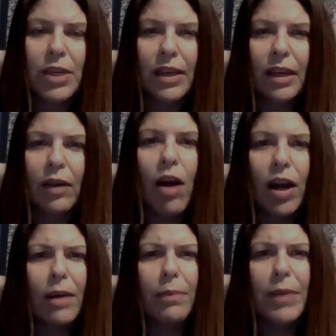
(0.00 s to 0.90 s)
can get caught
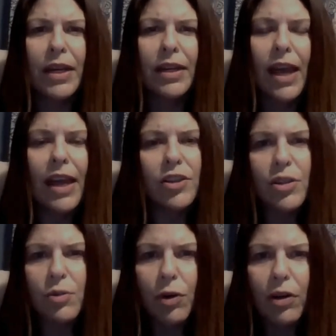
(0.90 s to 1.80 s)
up in
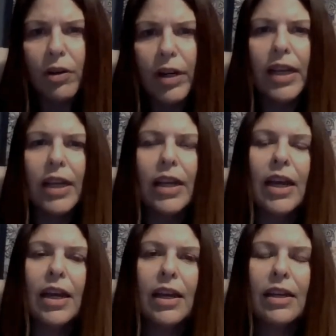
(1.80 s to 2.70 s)
anxious worry
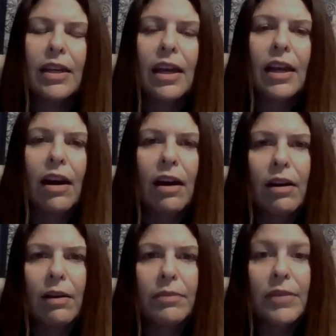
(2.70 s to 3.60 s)
and
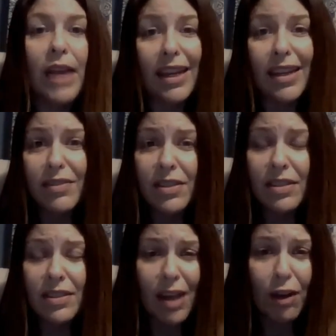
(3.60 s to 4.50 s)
um, negative
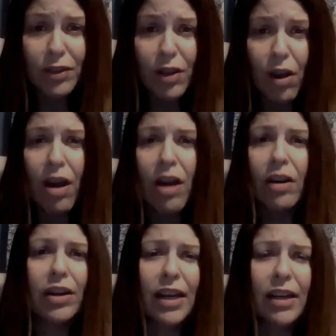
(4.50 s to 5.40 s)
self talk
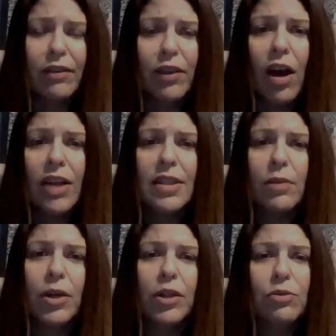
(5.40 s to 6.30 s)
or negative thoughts.
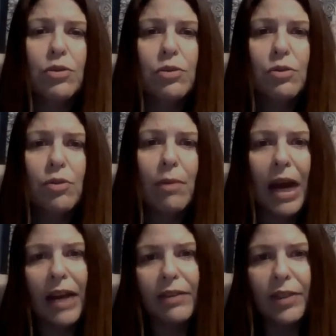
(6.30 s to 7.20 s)
And when you do a
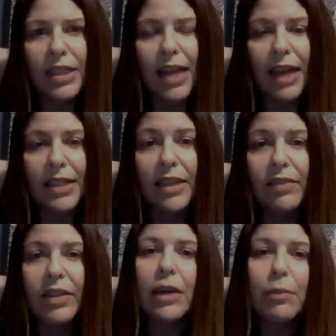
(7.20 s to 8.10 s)
mindfulness
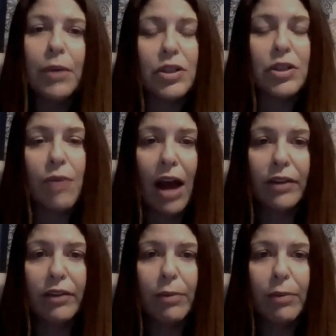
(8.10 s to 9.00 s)
activity, it brings you out
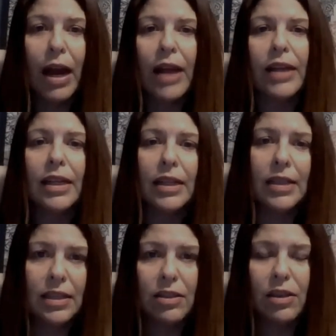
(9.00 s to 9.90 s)
of your mind and
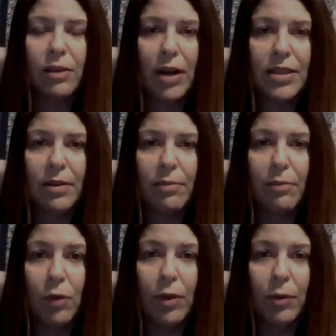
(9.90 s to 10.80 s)
into the present
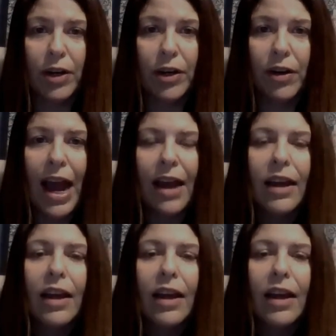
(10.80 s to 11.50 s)
moment where you're at.